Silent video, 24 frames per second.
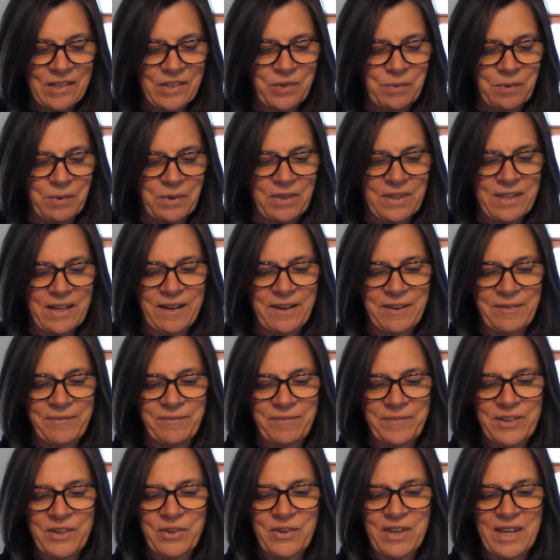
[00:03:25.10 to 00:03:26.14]
That's one there.
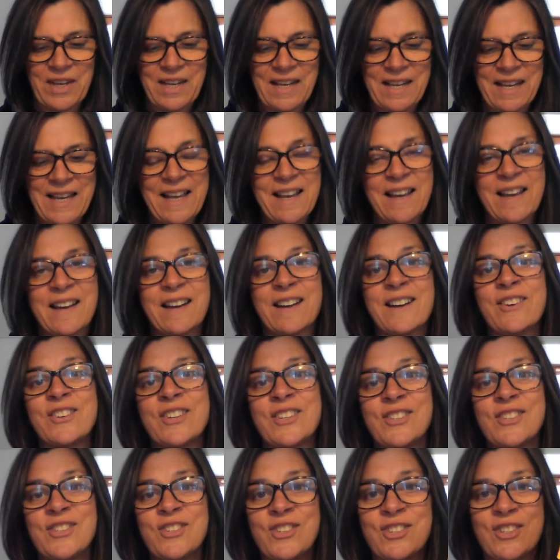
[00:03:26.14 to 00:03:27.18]
Okay,
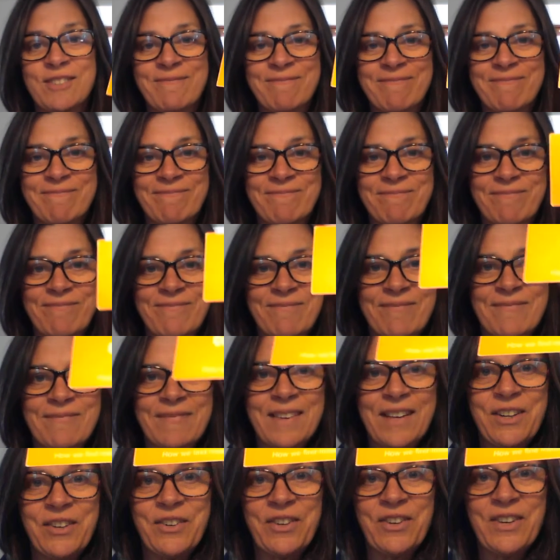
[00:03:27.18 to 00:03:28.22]
courage.
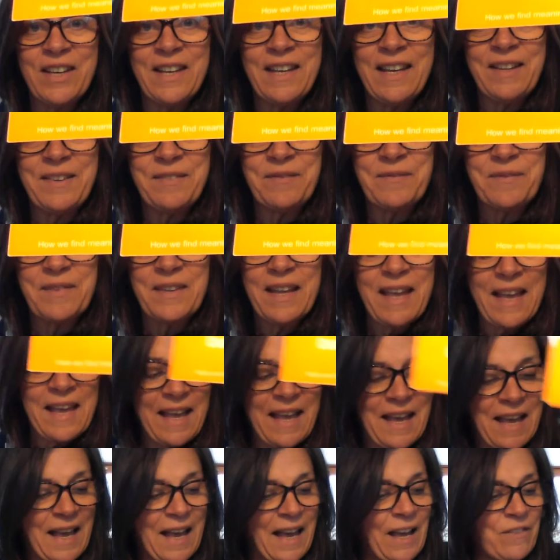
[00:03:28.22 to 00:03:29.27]
Okay,
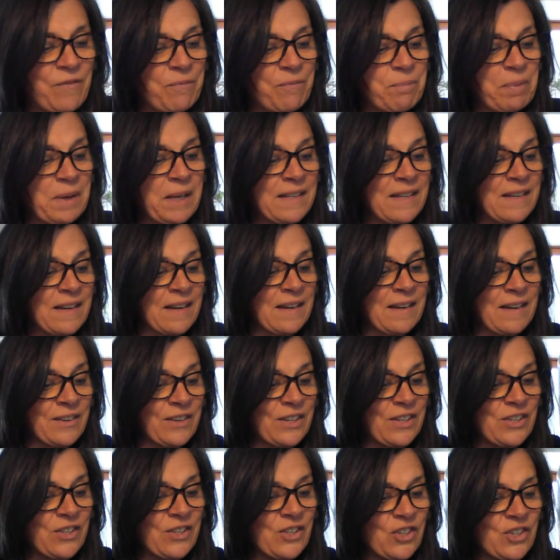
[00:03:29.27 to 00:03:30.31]
I've picked
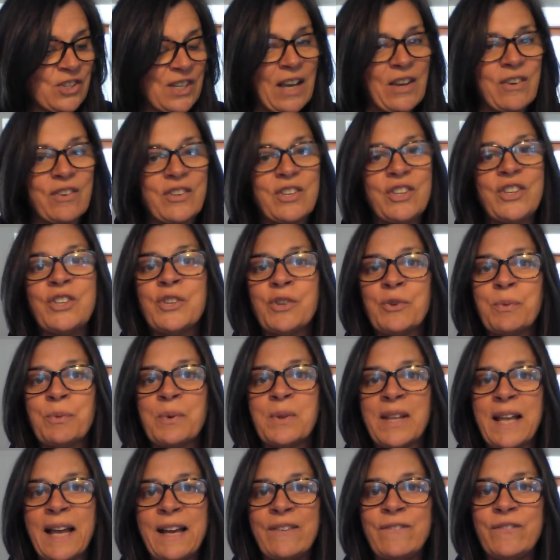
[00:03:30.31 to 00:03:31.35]
courage. Now you
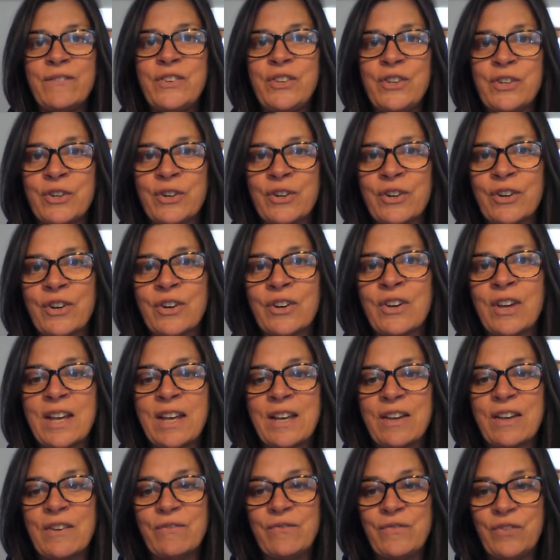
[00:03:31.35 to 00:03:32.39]
will have your
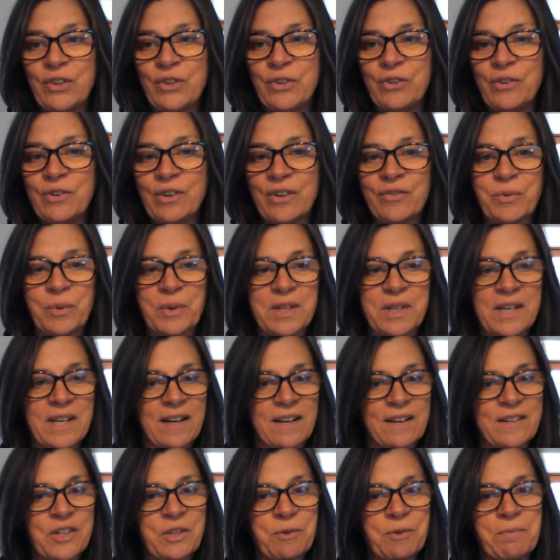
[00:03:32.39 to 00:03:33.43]
view of what
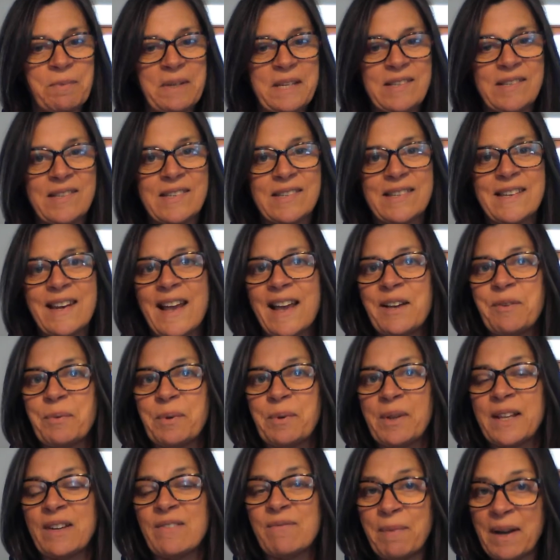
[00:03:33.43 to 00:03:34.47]
courage means and I
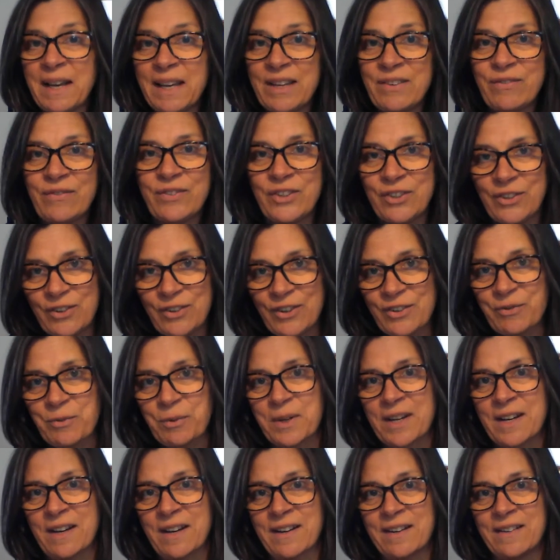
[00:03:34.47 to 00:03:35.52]
will have my view of
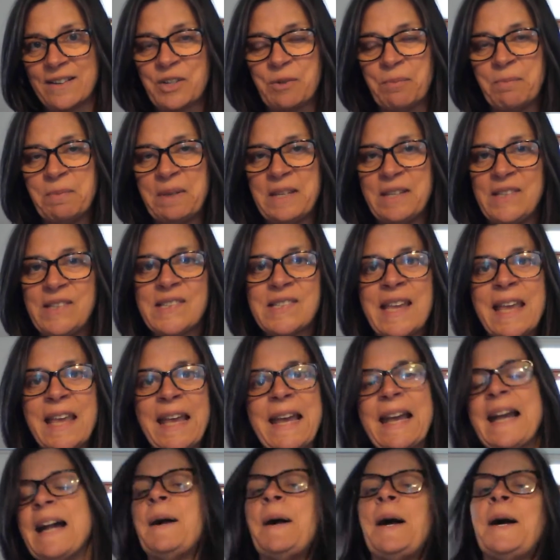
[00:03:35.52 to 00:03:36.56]
what courage means.
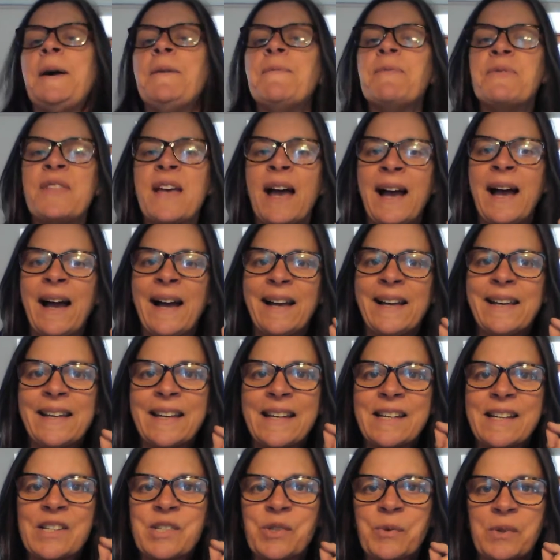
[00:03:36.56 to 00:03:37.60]
And that
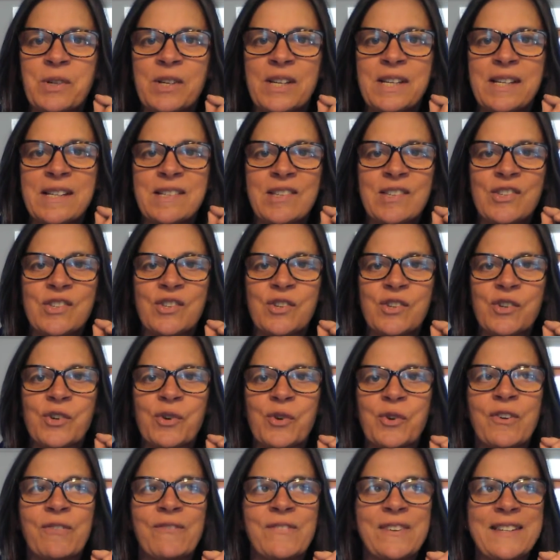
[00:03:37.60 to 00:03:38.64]
is what is
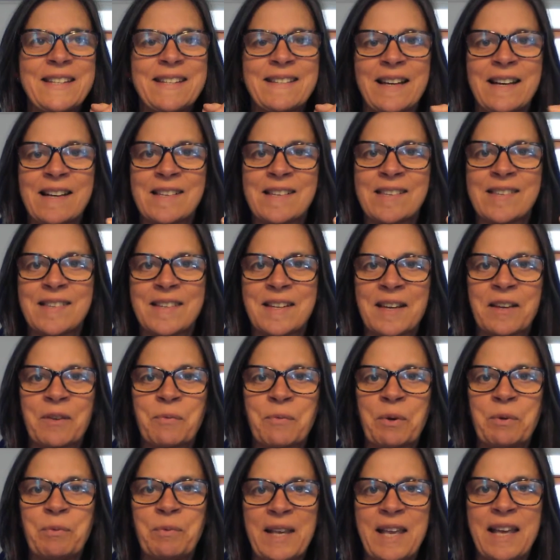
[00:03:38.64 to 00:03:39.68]
so
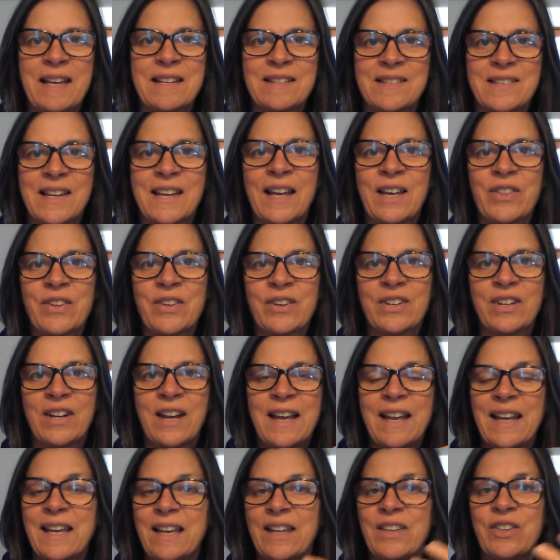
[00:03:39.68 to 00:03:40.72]
fantastic when we get together
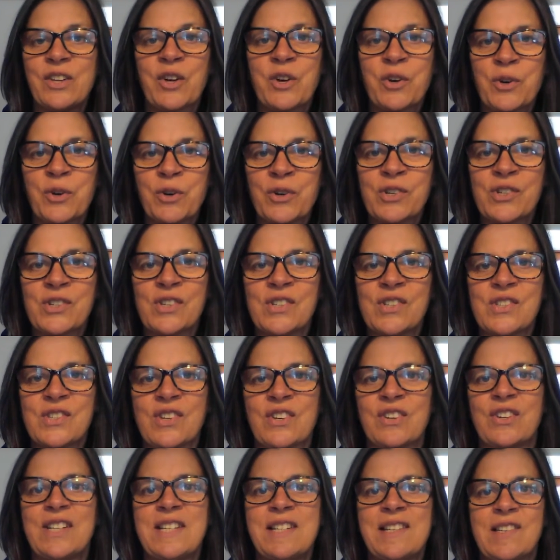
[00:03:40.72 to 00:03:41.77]
in the courses
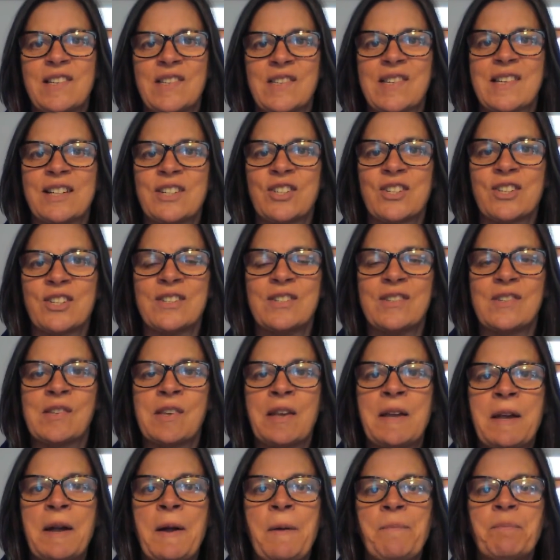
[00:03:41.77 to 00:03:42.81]
or in
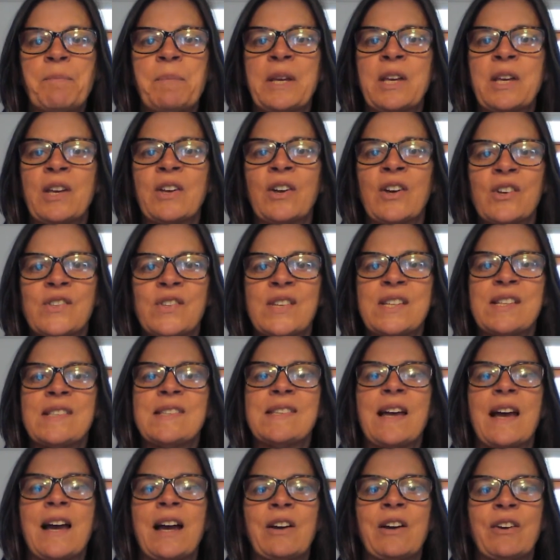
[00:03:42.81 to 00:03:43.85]
discussions because
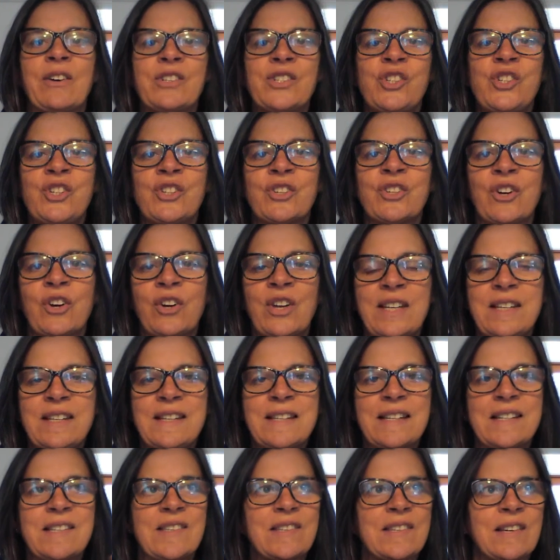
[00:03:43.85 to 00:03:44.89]
it's our
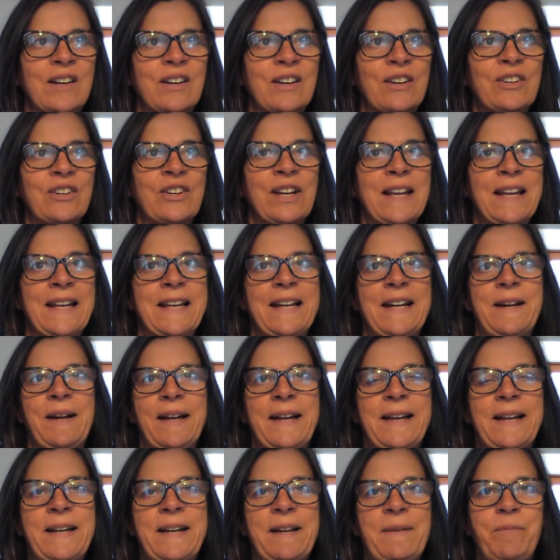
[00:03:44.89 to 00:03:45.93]
joined, it's our
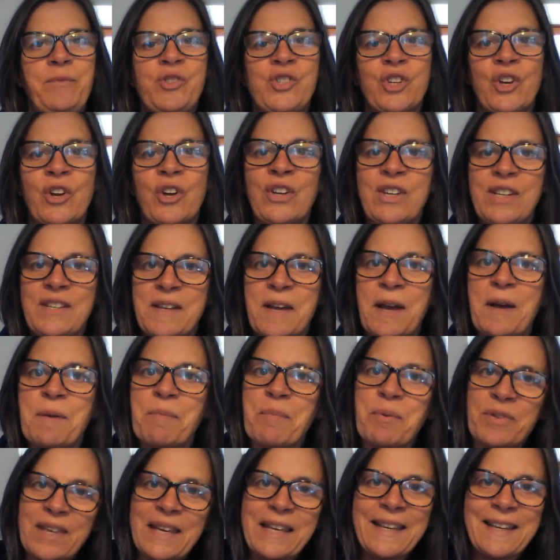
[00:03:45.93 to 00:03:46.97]
um, joined
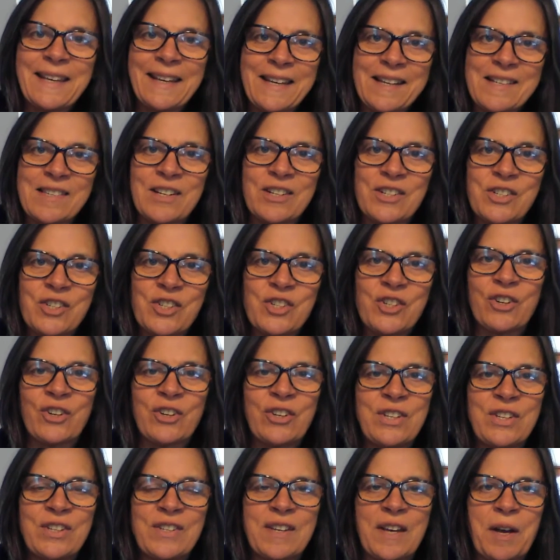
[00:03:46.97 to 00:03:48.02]
up thinking, it's our
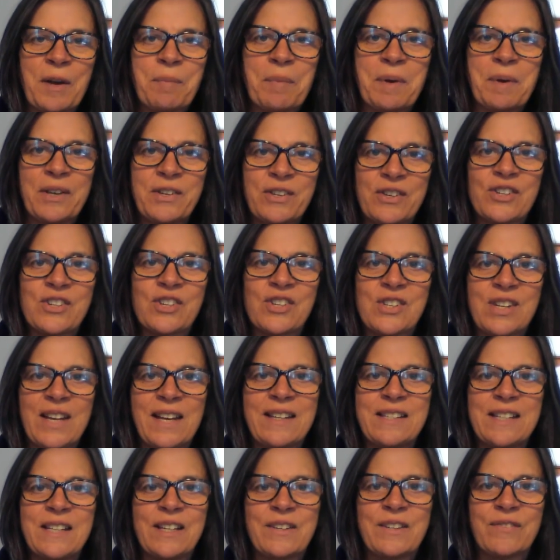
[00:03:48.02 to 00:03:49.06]
joined up
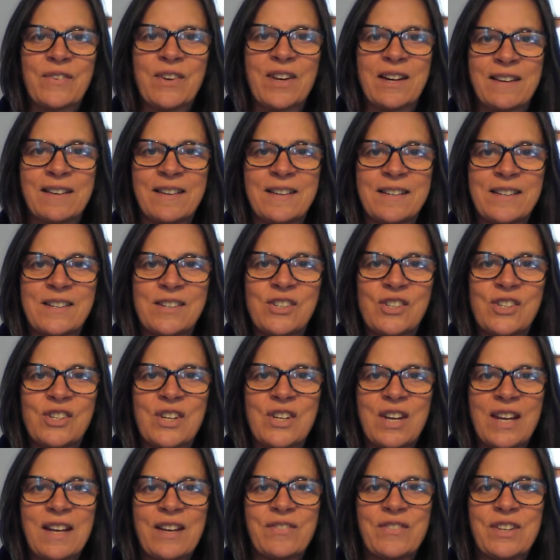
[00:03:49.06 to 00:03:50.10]
understanding of courage
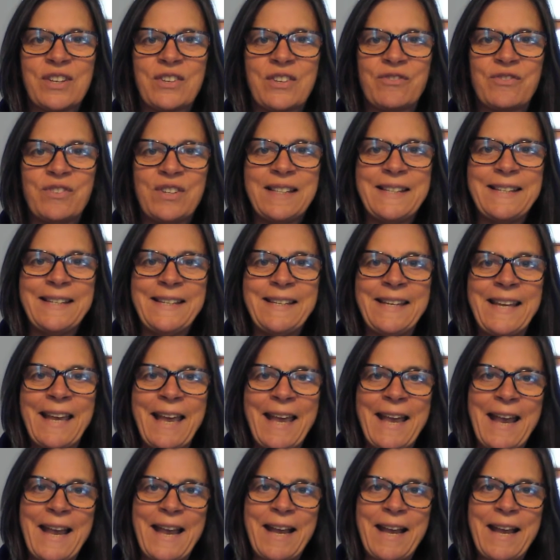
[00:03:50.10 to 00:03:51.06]
that really